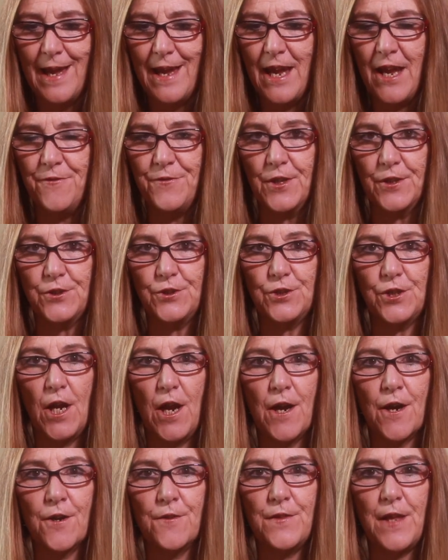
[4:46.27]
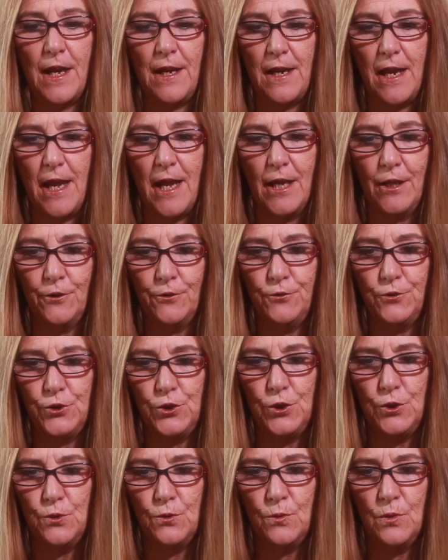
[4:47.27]
and the chair that held
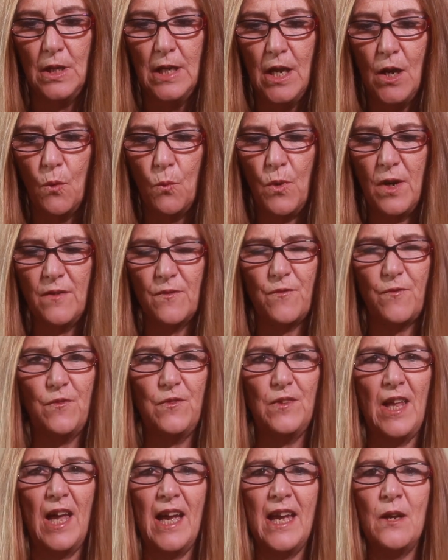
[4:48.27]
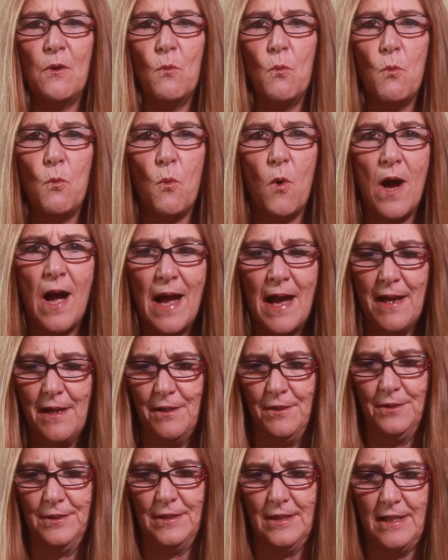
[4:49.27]
you went flying
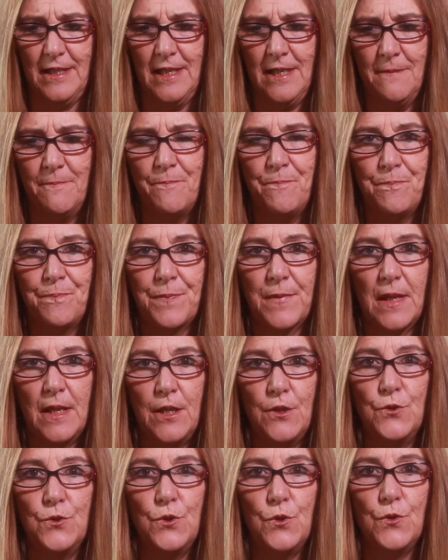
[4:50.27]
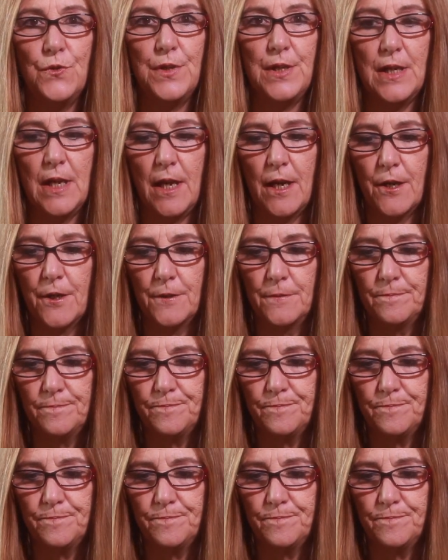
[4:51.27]
wildly into the air.